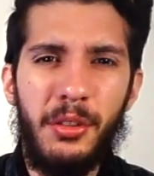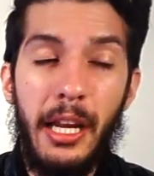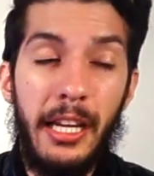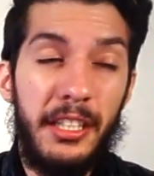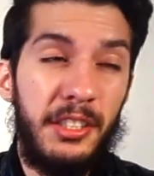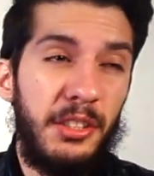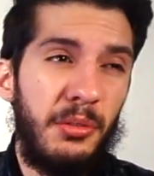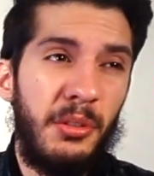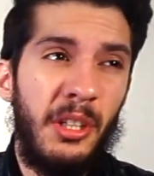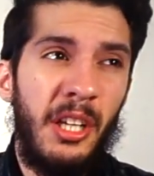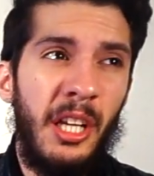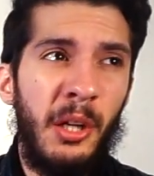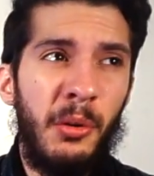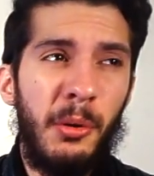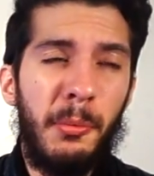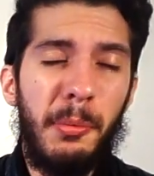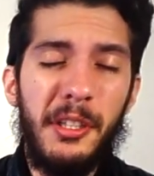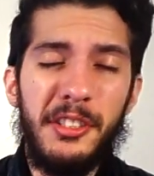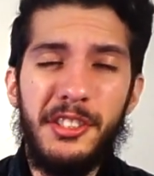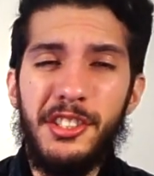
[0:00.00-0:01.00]
Actually,
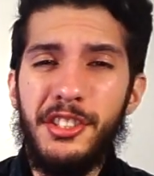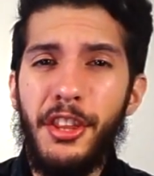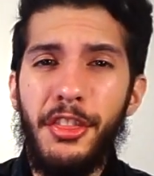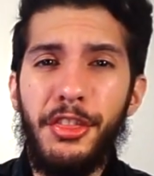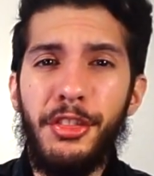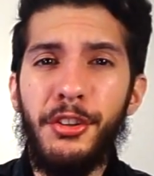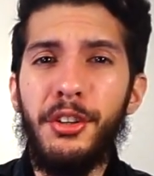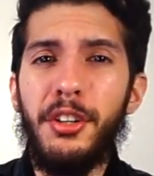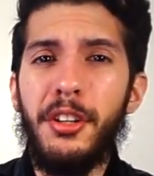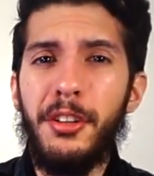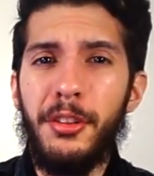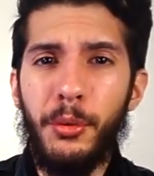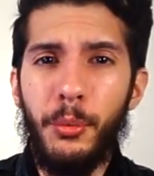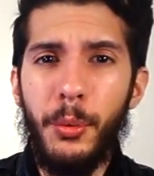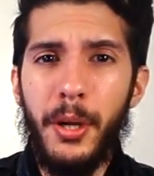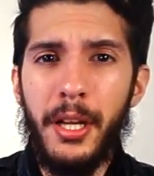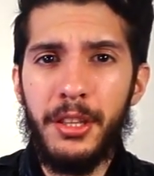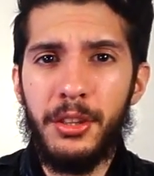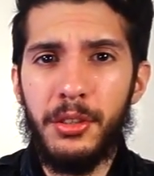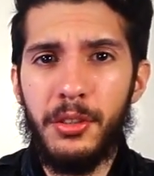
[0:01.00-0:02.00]
we're probably just a third of the
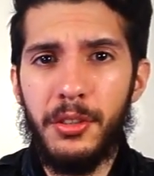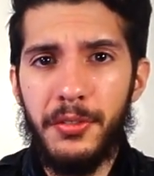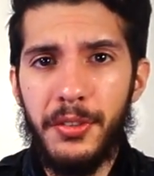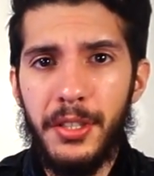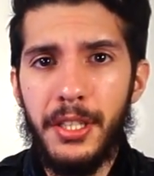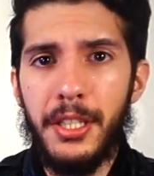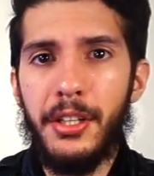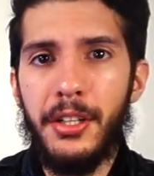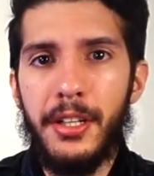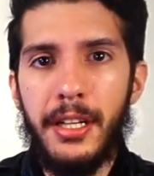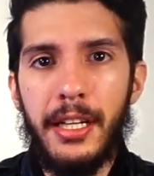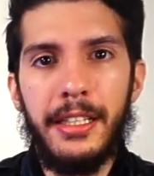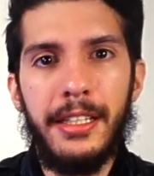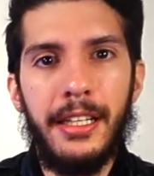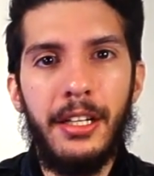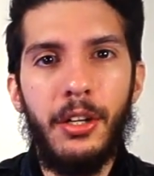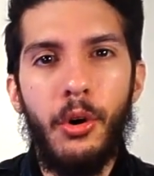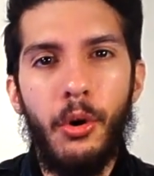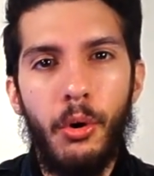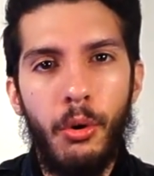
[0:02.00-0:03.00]
way through of the year, and I
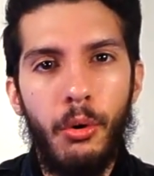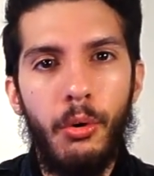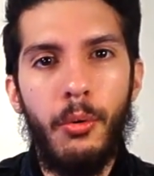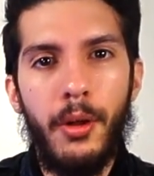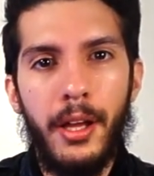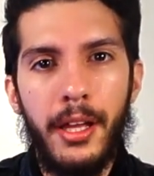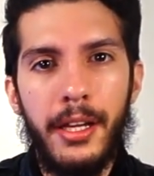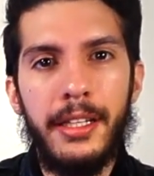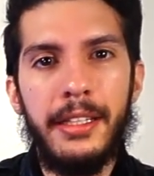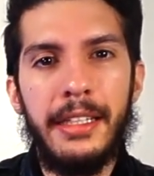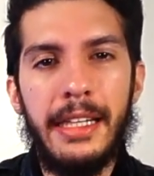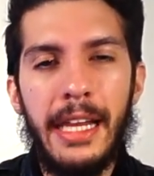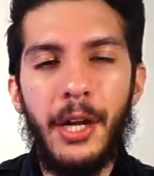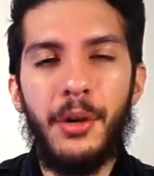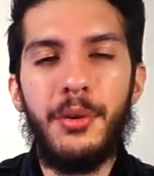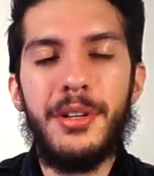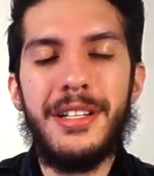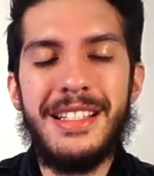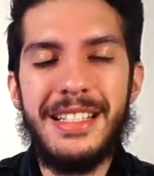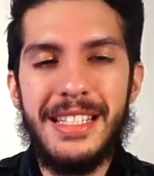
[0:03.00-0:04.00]
can already
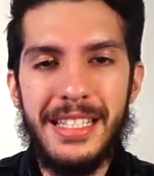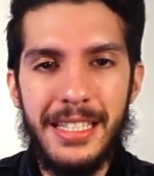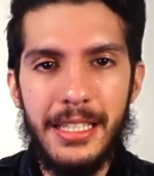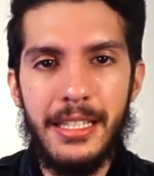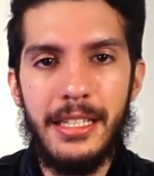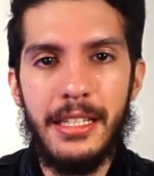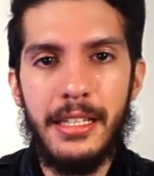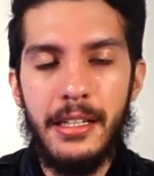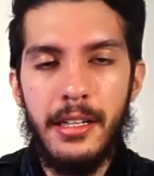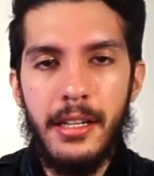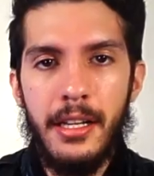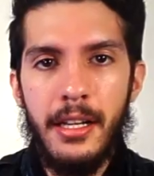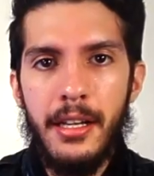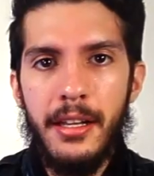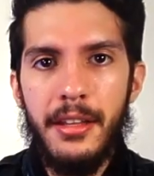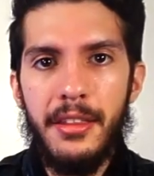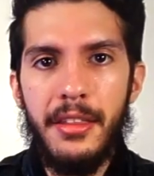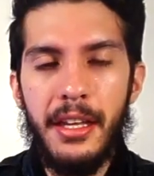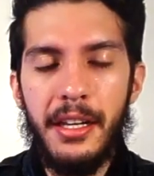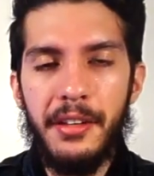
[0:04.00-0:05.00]
guarantee
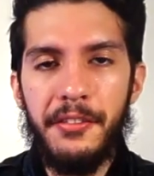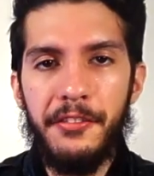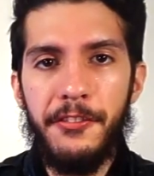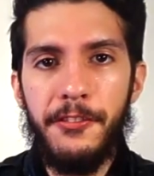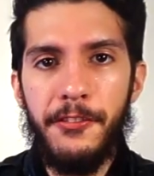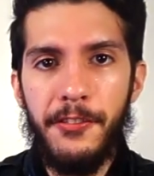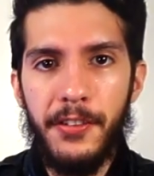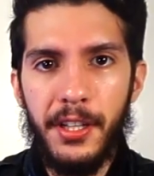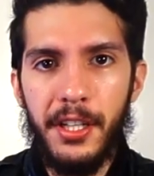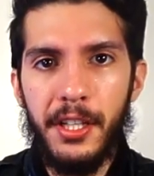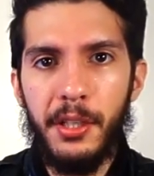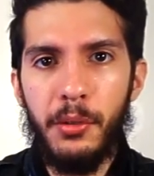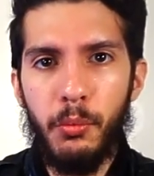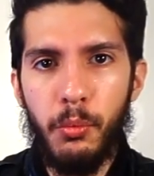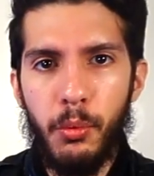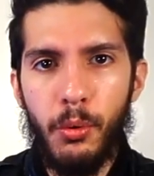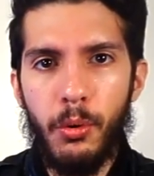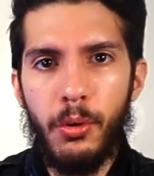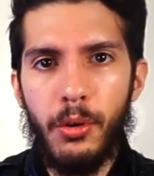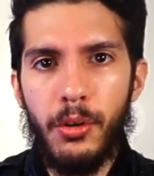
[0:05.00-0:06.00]
that Infinity
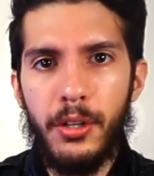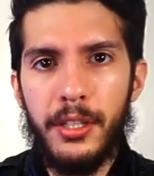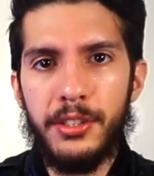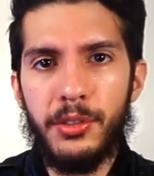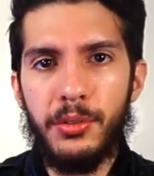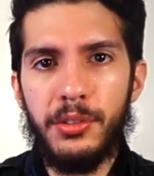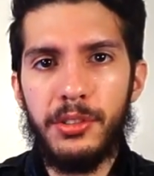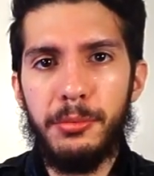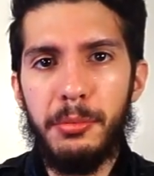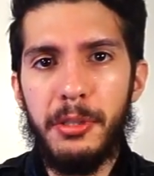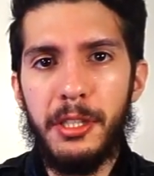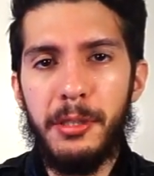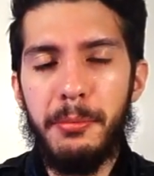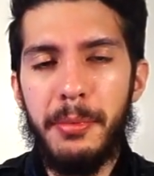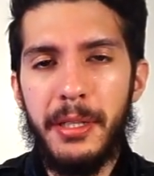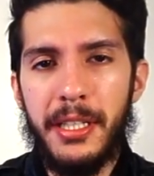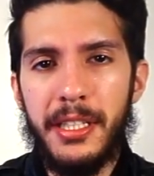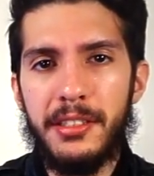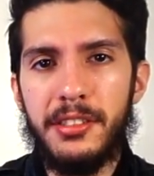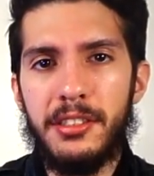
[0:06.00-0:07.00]
War is going to be the
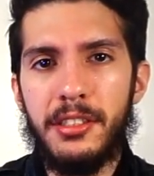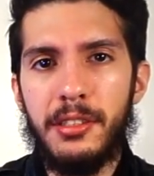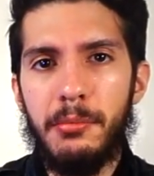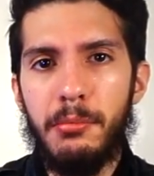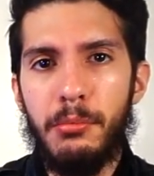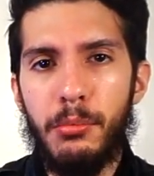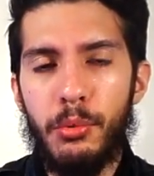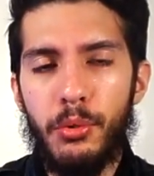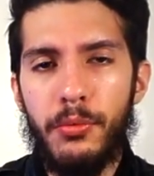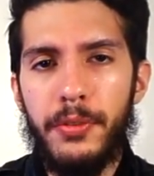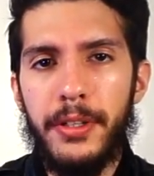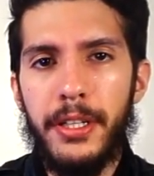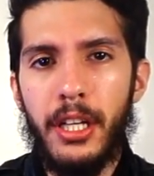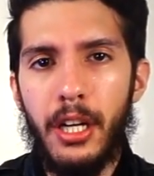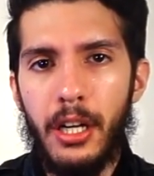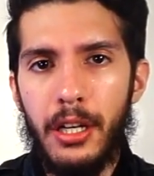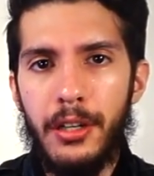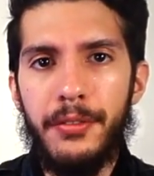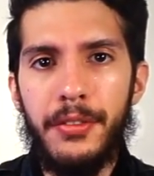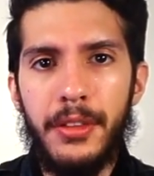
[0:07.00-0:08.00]
biggest movie
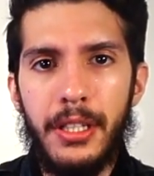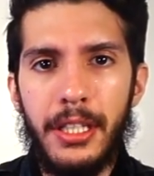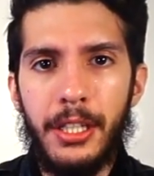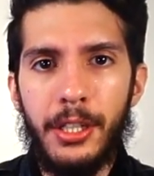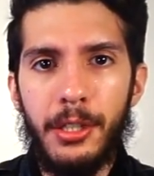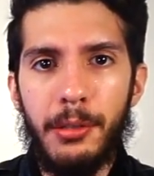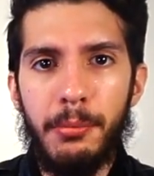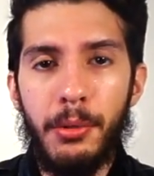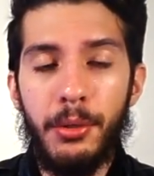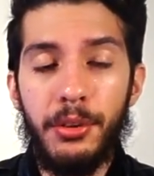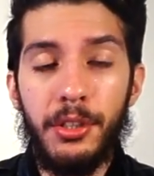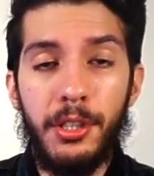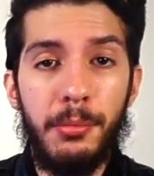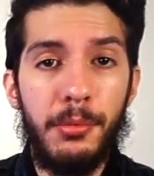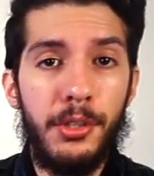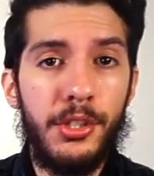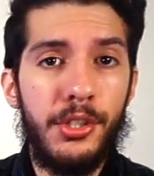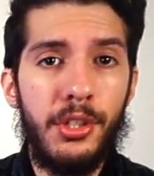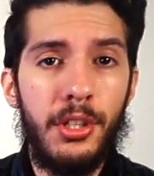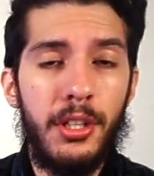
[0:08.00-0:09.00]
of the year, both
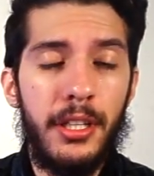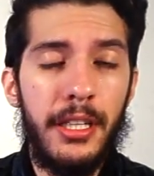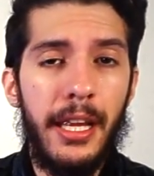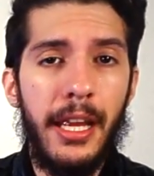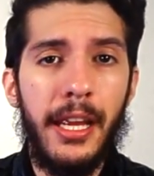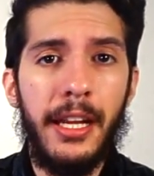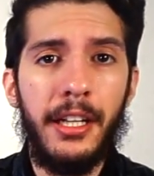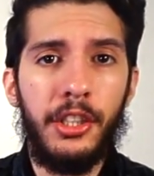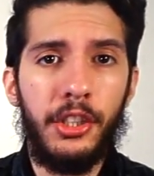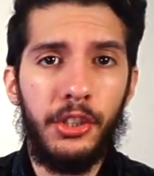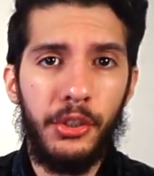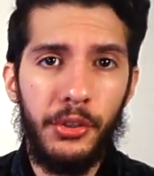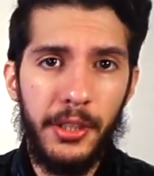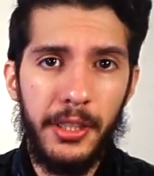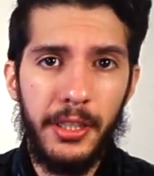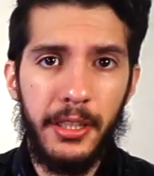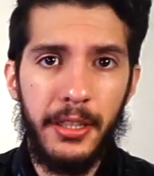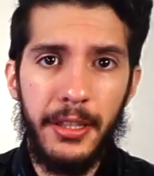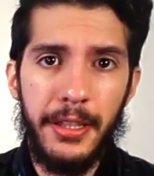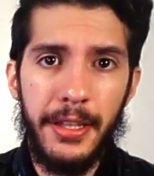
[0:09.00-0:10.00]
commercially and
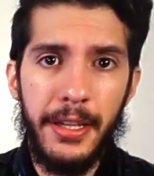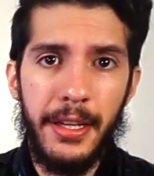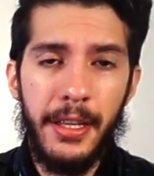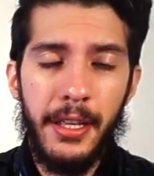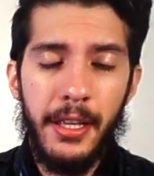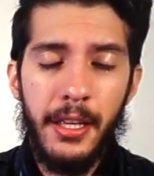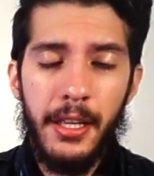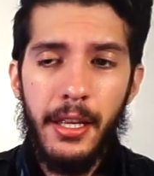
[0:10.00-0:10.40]
critically.